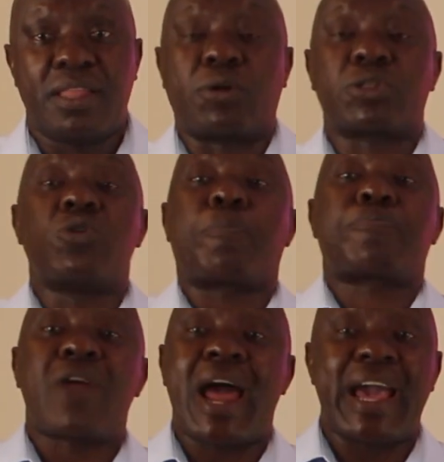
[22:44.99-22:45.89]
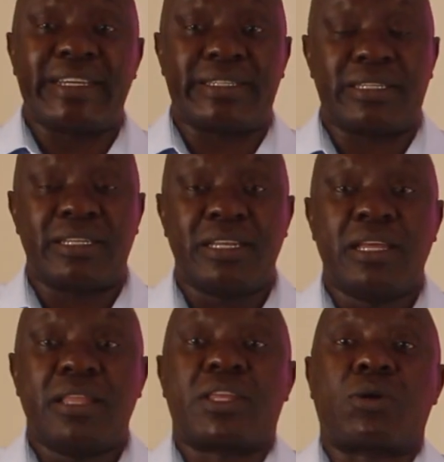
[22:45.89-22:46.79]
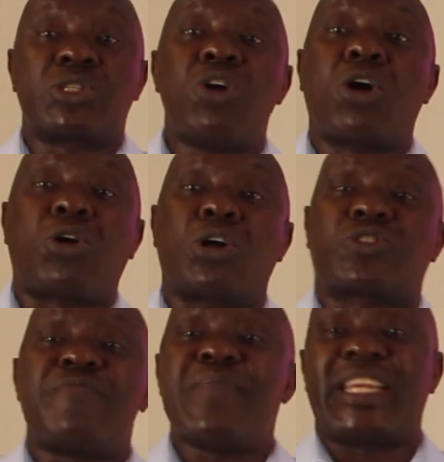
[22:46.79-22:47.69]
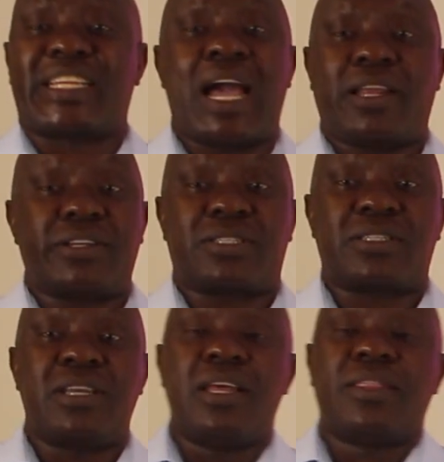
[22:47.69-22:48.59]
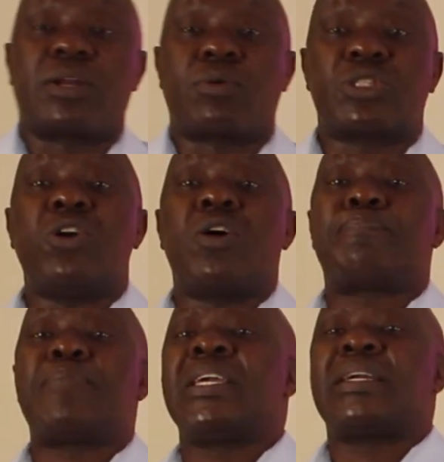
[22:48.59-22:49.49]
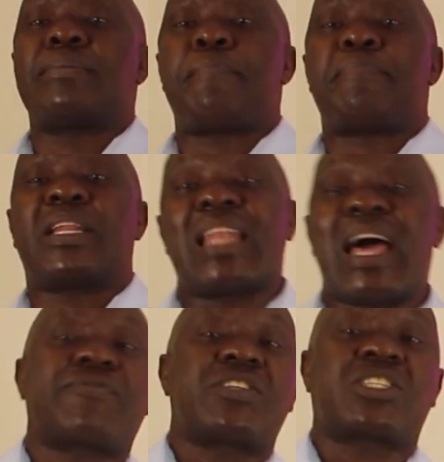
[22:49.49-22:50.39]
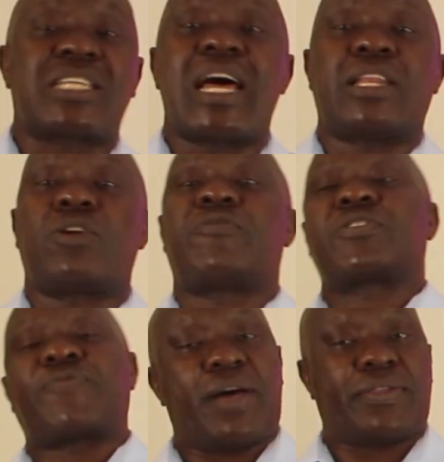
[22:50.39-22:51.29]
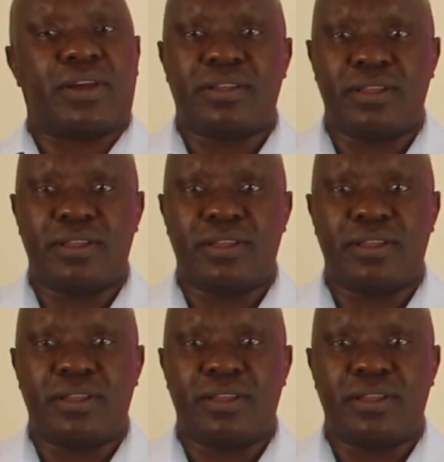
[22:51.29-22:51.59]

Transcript: There was no pride. There was no coat of many colors. There was no being the beloved son of his father.